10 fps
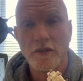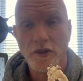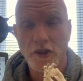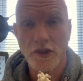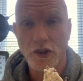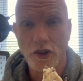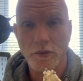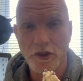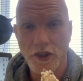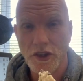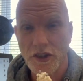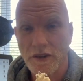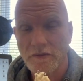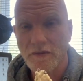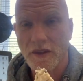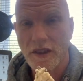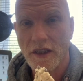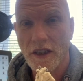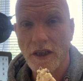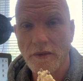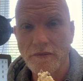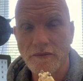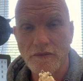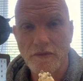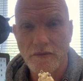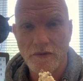with a surgical procedure, and